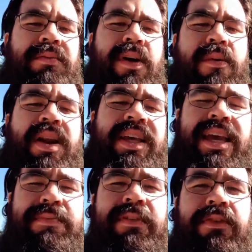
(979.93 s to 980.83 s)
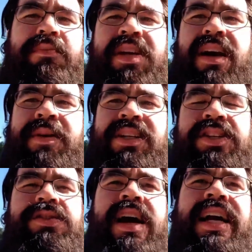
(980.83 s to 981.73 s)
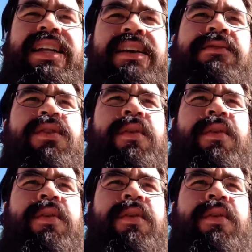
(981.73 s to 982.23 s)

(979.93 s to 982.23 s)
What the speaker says: want to keep it from becoming distracting for